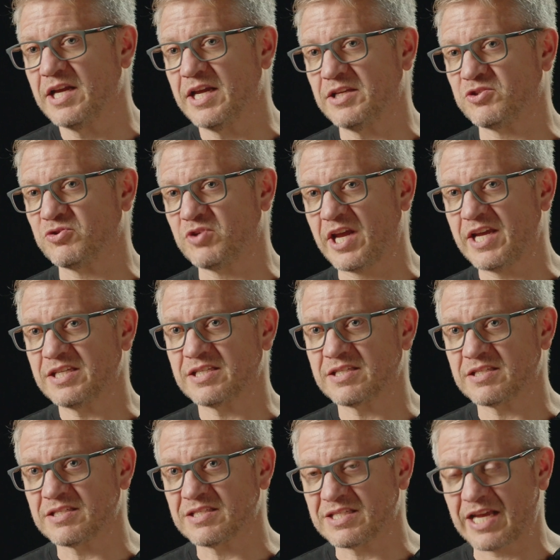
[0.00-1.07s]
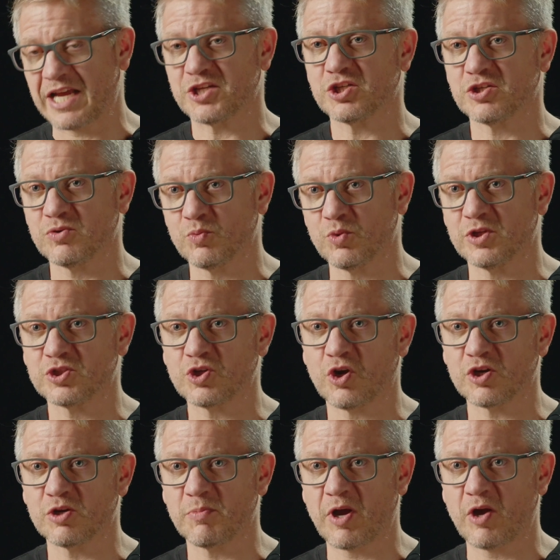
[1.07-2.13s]
In today's session, we'll
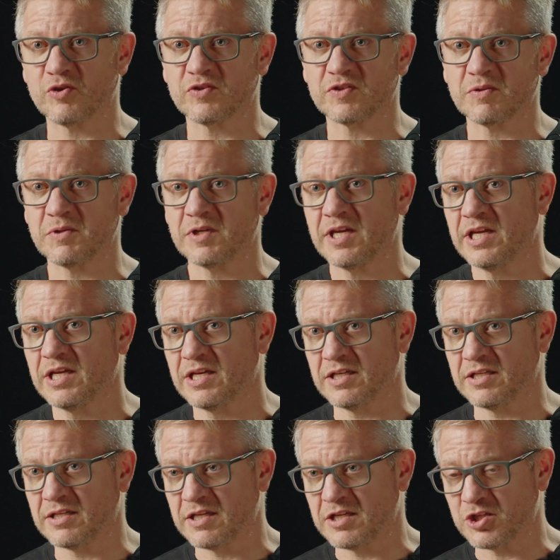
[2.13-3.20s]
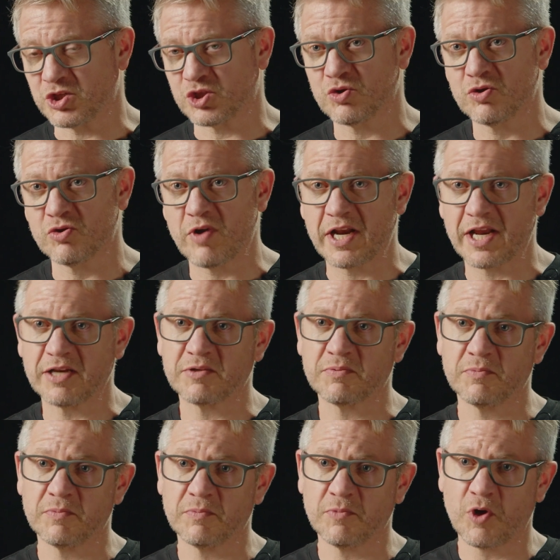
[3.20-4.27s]
talk about an Azure Red Hat
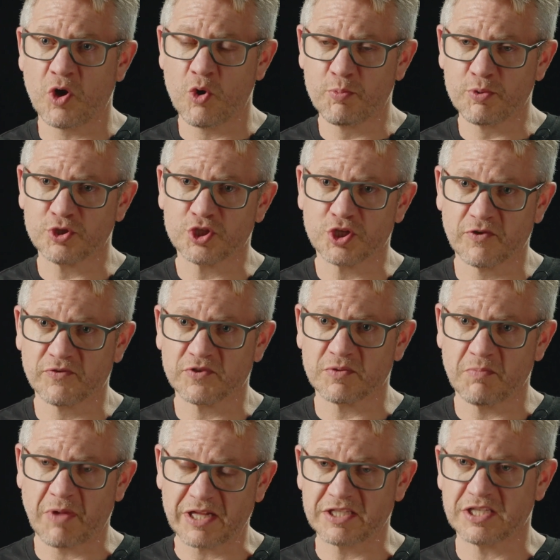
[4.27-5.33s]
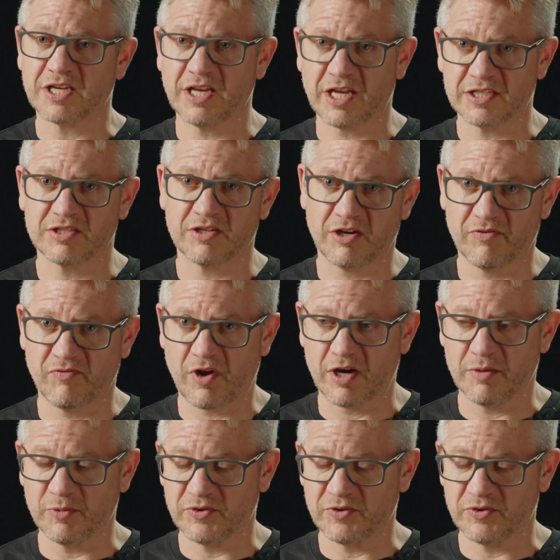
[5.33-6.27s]
OpenShift multi-cluster environment.